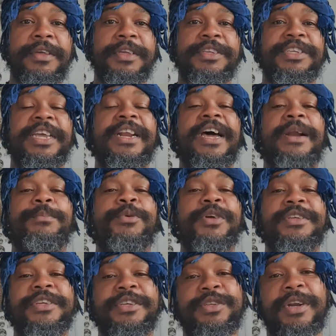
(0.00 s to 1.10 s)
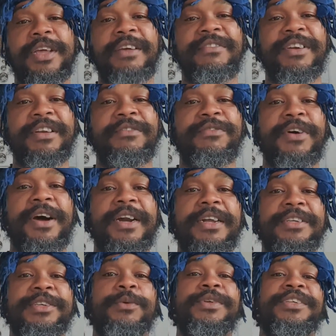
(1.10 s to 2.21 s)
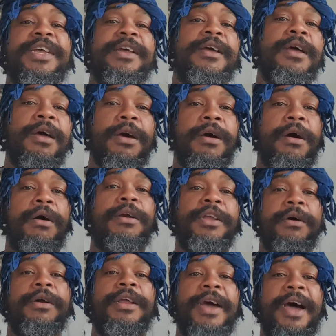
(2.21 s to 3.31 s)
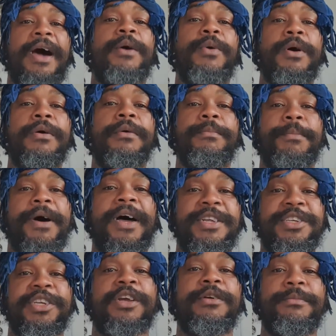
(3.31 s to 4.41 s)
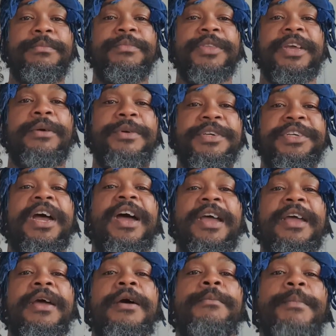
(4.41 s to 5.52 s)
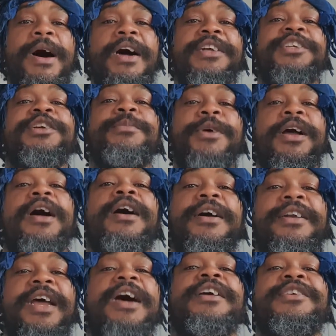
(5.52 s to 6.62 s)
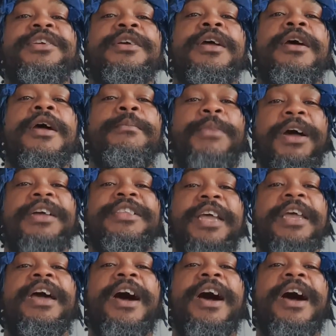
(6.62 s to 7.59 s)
send our praises to the Heavenly Father. So we say, call y'all Yahweh, Ba'ashem, Yahushai, Ba'ashem HaKadosh. Brakata